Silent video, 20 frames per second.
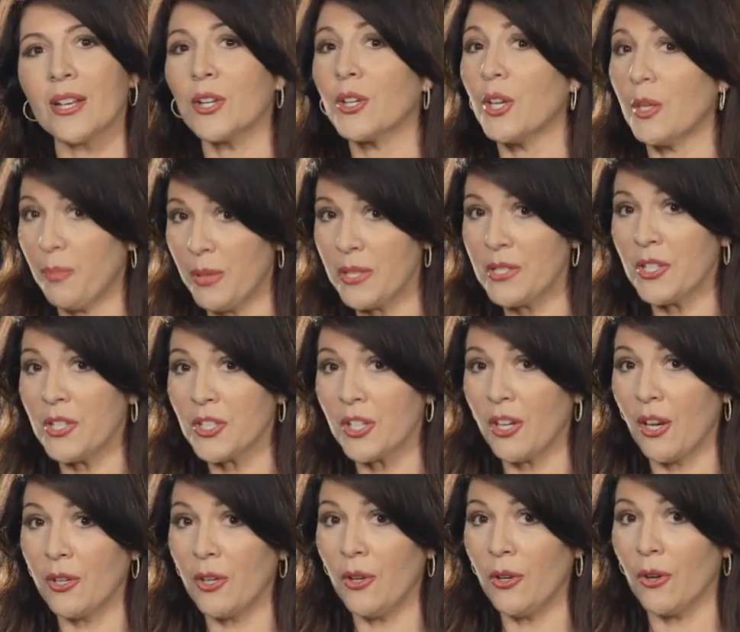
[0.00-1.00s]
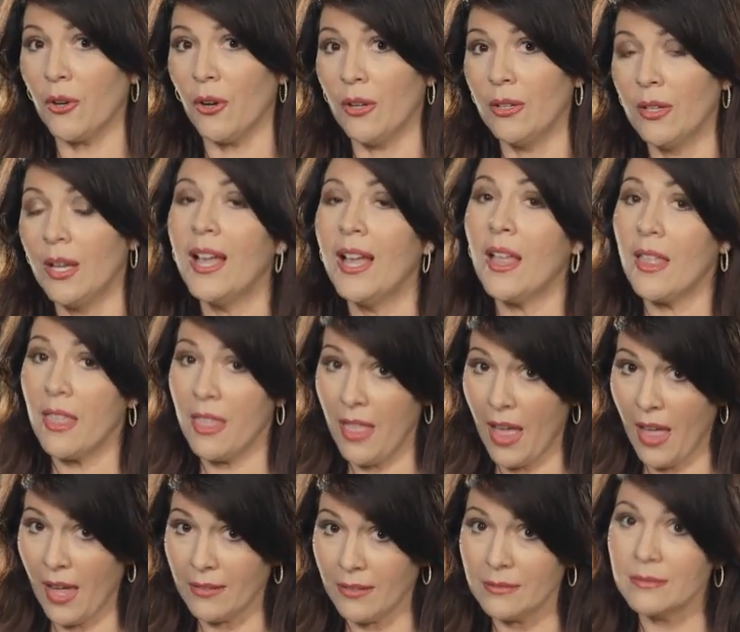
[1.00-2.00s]
in a good position on Google,
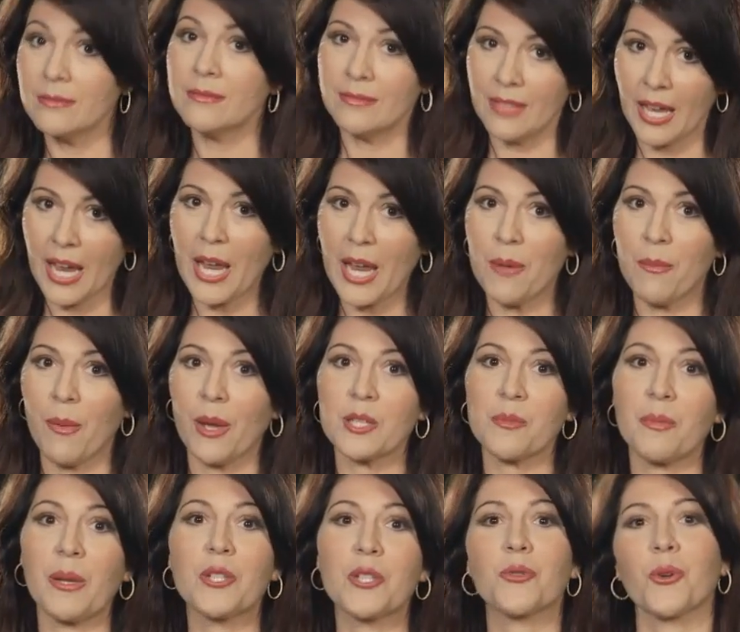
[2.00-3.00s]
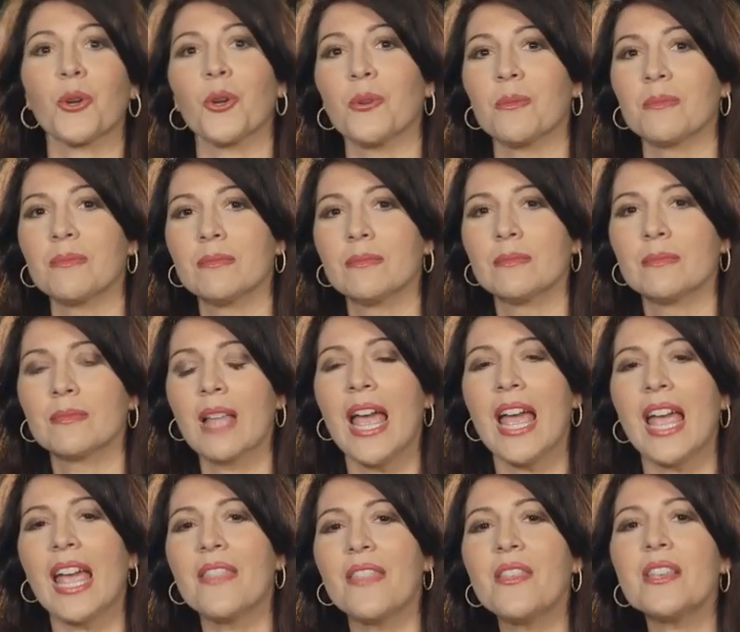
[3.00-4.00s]
then it must be true.
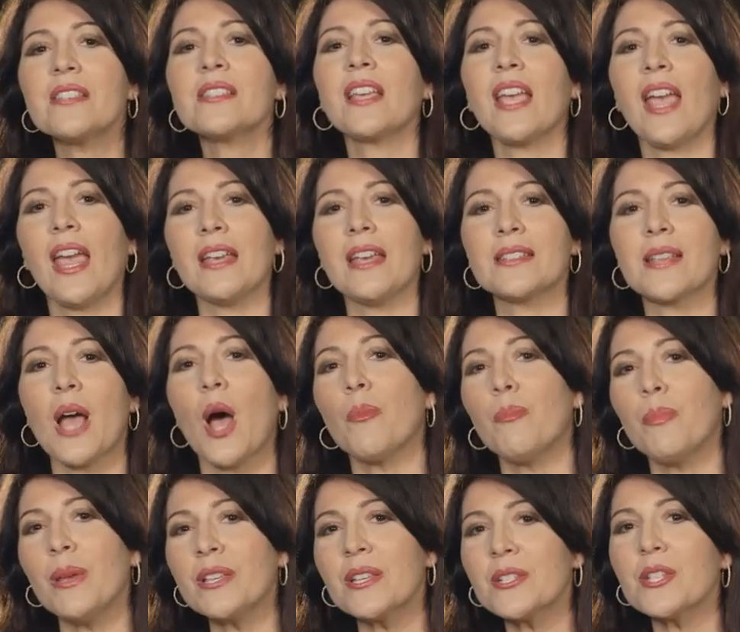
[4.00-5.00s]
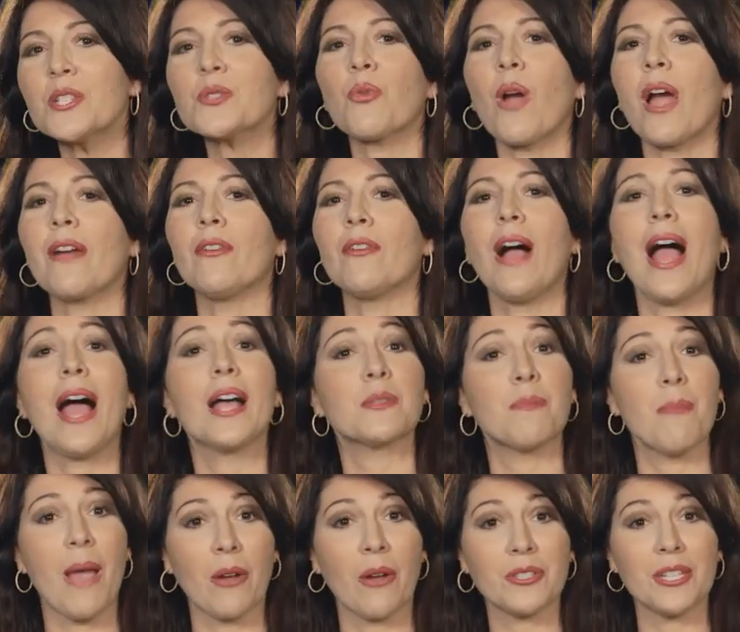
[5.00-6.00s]
In this case, a business rival
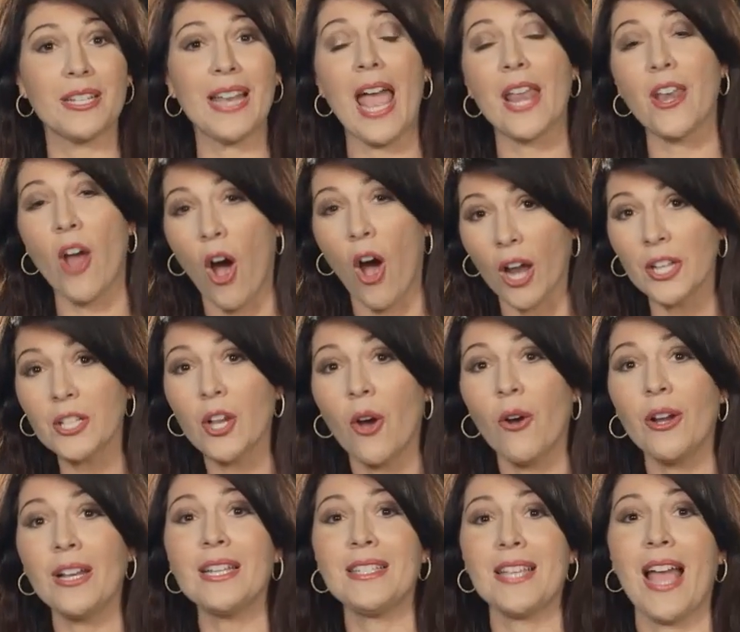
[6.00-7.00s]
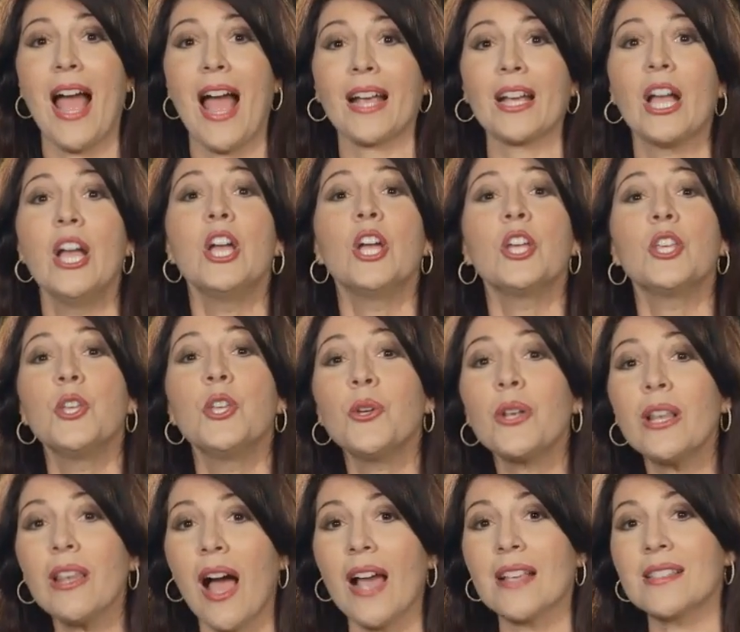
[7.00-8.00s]
has mounted an ongoing attack
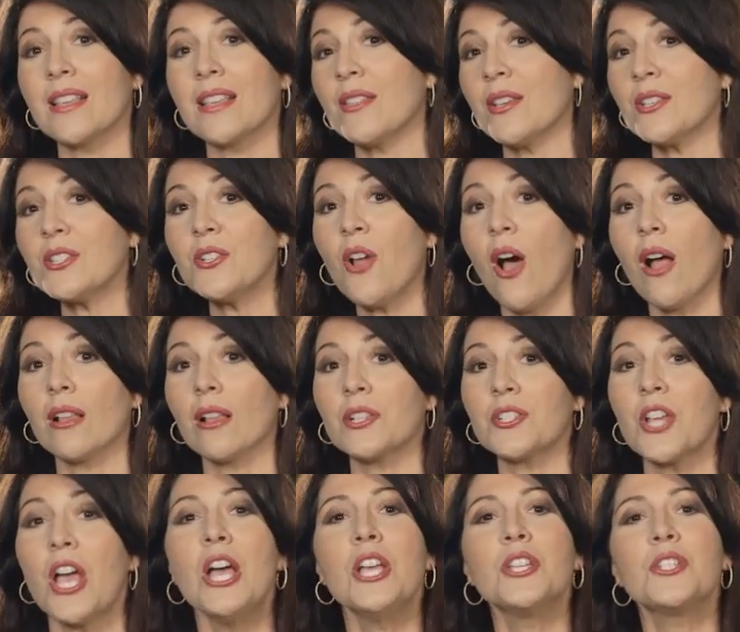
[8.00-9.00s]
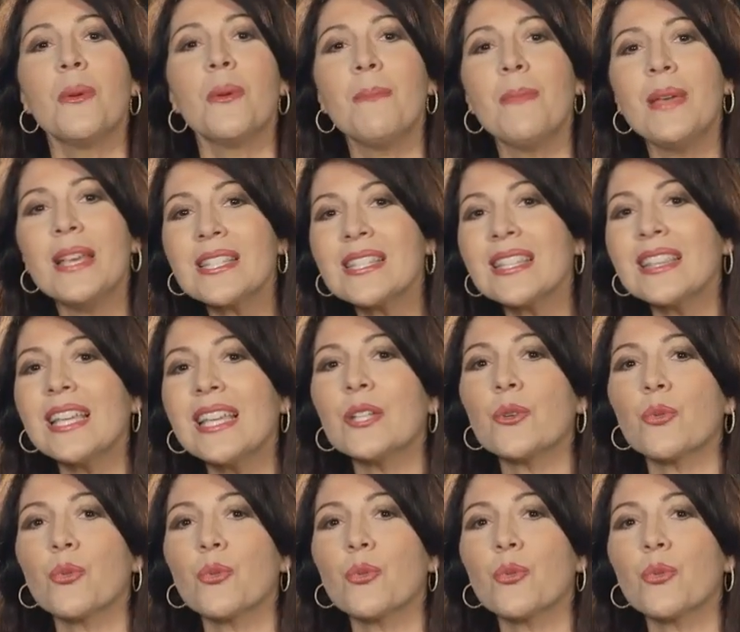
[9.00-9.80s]
utilizing this knowledge to mislead